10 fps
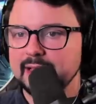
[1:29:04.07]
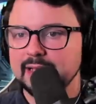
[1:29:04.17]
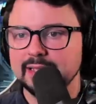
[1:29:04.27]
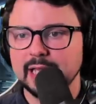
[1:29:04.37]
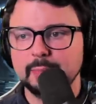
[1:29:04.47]

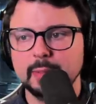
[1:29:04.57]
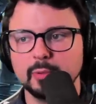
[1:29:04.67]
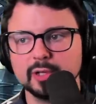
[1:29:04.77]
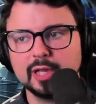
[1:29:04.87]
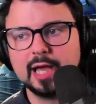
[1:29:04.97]
Like people
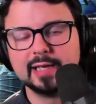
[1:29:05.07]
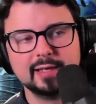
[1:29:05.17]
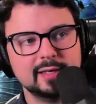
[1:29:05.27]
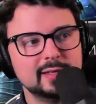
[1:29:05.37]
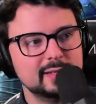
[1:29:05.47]
were
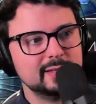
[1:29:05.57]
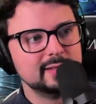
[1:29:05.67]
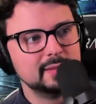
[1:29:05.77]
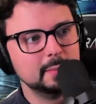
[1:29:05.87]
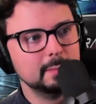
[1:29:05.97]
like,
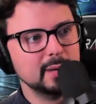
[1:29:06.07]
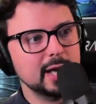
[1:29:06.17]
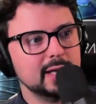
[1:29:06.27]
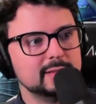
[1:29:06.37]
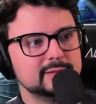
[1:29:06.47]

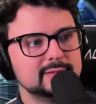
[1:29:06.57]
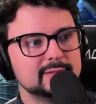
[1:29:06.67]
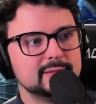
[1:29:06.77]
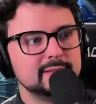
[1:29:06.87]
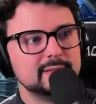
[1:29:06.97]
bruh.
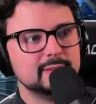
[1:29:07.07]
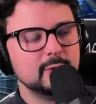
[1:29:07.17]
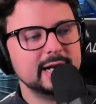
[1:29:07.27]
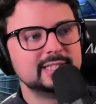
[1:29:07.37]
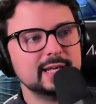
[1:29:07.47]

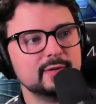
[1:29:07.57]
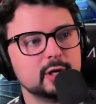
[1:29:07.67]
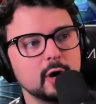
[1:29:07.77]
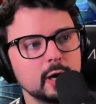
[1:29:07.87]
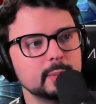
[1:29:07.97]
Why does it have a
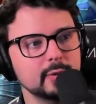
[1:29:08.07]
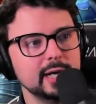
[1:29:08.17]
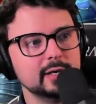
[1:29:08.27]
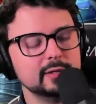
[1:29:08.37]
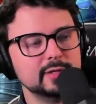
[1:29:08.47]

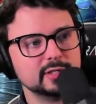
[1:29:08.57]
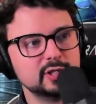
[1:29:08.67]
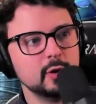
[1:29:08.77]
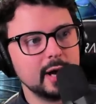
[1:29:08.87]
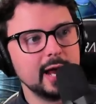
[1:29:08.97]
carburetor? There's
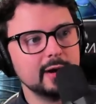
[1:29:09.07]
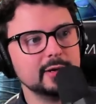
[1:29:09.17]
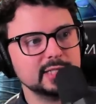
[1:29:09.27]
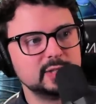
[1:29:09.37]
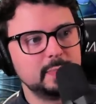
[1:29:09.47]
no air
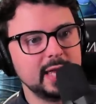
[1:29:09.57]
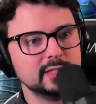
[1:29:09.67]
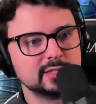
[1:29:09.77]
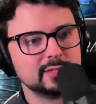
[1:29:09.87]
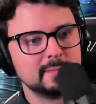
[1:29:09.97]
in
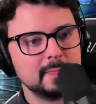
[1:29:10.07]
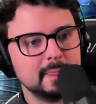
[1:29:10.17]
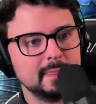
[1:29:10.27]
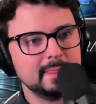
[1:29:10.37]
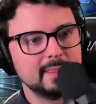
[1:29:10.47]
space.
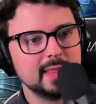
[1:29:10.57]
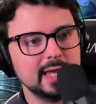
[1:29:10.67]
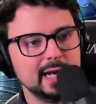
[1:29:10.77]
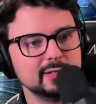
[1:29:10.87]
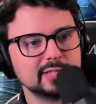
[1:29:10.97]

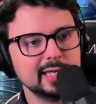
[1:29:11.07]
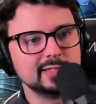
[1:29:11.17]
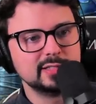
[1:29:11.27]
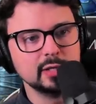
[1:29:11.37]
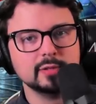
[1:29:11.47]
And I was
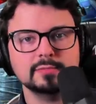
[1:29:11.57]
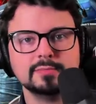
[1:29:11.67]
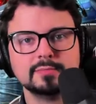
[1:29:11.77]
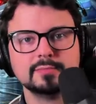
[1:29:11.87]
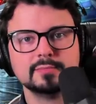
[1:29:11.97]
like, dude,
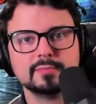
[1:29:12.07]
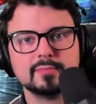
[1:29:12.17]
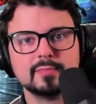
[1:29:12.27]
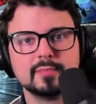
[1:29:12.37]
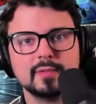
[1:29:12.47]

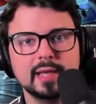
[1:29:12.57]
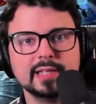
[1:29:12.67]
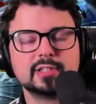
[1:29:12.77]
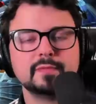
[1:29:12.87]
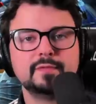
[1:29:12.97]

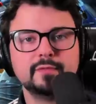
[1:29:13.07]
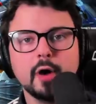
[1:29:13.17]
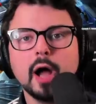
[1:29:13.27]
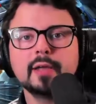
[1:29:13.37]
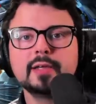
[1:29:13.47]
it's a
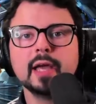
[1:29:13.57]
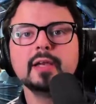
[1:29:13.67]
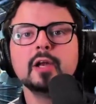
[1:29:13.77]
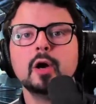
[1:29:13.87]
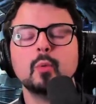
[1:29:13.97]

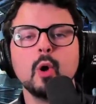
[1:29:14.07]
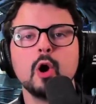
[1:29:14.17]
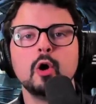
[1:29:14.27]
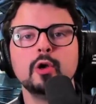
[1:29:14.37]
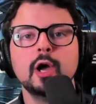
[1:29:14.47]
fucking
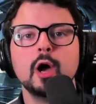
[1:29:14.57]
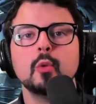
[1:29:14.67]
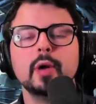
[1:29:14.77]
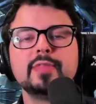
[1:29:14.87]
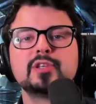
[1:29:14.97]
world
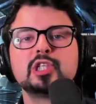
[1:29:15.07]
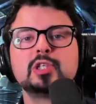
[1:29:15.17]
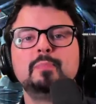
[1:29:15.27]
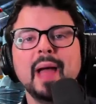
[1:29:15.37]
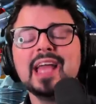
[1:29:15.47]
with
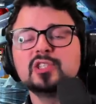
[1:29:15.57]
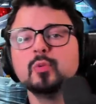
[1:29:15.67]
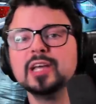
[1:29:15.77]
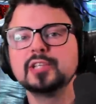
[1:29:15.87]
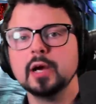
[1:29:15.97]
space
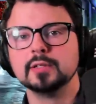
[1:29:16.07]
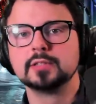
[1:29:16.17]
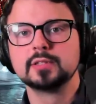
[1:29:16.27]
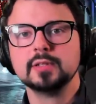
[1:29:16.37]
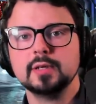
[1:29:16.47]

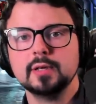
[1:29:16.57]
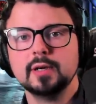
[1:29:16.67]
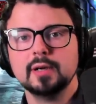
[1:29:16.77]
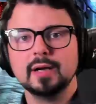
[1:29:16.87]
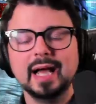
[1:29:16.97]
wizards
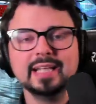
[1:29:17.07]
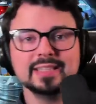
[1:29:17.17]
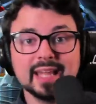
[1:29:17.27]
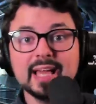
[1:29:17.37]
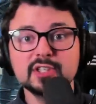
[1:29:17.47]

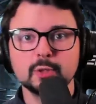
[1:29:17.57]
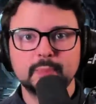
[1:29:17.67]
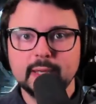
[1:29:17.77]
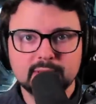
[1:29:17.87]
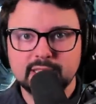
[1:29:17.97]
and laser
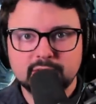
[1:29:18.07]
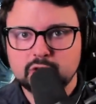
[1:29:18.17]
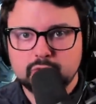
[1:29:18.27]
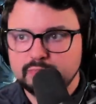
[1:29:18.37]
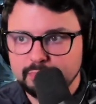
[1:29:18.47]
beams that
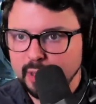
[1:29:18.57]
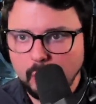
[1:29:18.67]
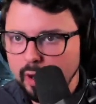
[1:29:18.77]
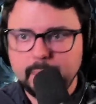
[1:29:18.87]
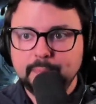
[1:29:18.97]

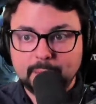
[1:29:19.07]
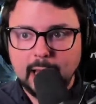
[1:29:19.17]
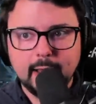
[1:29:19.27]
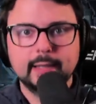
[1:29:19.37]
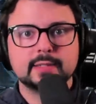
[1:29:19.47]
blow up
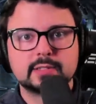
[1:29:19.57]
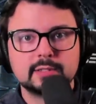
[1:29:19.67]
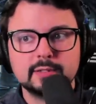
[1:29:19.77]
planets.